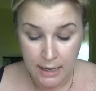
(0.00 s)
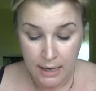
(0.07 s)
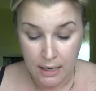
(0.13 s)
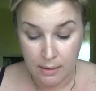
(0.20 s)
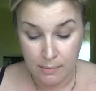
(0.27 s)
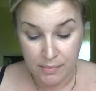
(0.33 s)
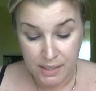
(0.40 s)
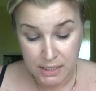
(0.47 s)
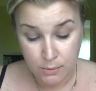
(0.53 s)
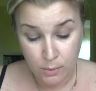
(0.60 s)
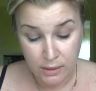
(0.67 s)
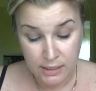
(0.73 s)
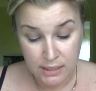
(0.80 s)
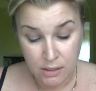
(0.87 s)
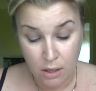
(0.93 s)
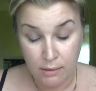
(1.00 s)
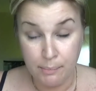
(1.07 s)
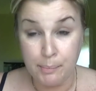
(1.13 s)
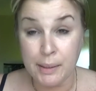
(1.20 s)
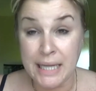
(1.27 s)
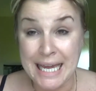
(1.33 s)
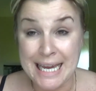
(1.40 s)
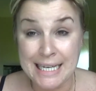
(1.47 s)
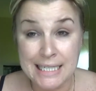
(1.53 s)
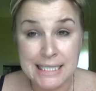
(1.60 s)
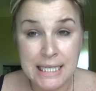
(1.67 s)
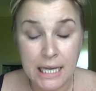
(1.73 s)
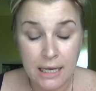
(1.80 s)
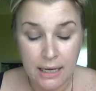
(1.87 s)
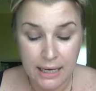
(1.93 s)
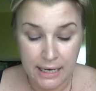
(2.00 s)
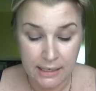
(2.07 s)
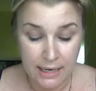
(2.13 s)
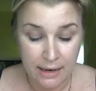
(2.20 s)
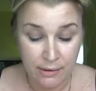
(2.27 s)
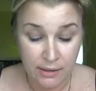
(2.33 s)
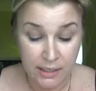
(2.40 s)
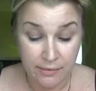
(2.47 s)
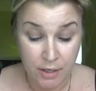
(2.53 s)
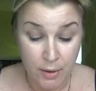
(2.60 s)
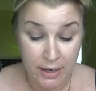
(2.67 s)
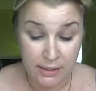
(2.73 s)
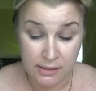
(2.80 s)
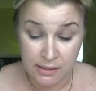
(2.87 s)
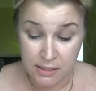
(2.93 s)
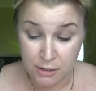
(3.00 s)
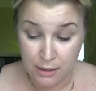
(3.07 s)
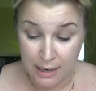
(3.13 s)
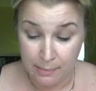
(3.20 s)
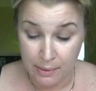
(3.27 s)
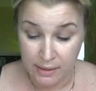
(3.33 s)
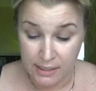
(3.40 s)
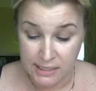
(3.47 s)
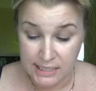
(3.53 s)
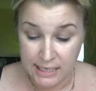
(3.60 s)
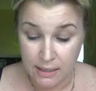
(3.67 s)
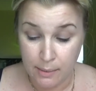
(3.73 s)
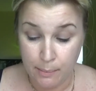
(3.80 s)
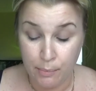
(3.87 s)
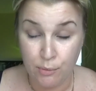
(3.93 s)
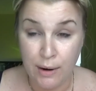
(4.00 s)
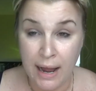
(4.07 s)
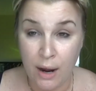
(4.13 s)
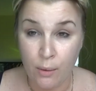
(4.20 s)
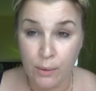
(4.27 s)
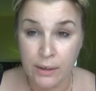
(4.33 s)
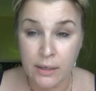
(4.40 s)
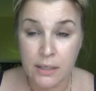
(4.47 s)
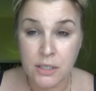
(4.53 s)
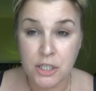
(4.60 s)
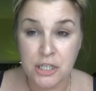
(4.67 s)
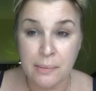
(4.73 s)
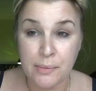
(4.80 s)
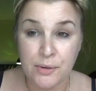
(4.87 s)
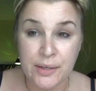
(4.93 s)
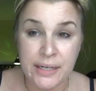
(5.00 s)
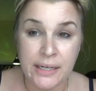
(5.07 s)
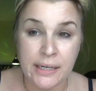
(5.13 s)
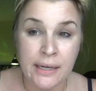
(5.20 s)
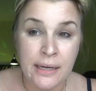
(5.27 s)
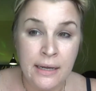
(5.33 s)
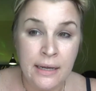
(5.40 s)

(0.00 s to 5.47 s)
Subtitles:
This one is called Blaze, and I don't even know how to describe it. It's like a brown, shimmery,